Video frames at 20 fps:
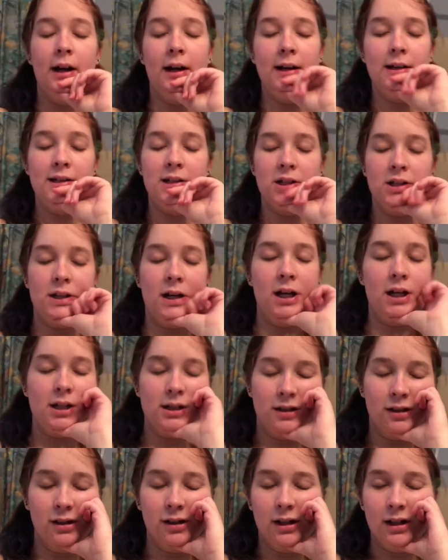I did
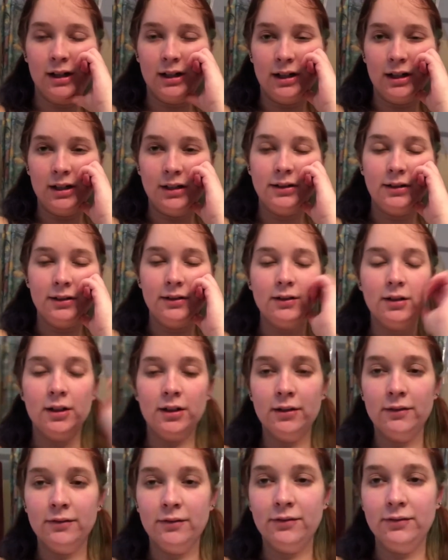not dye it
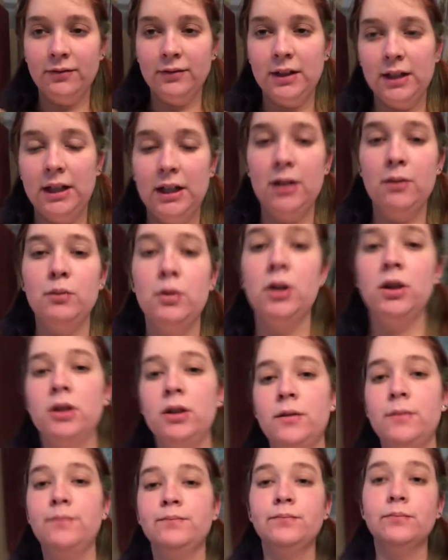on
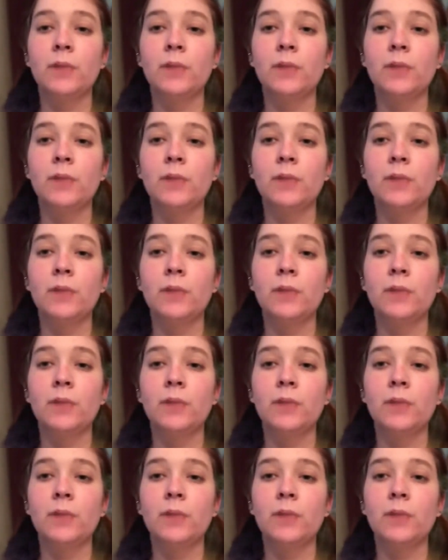camera.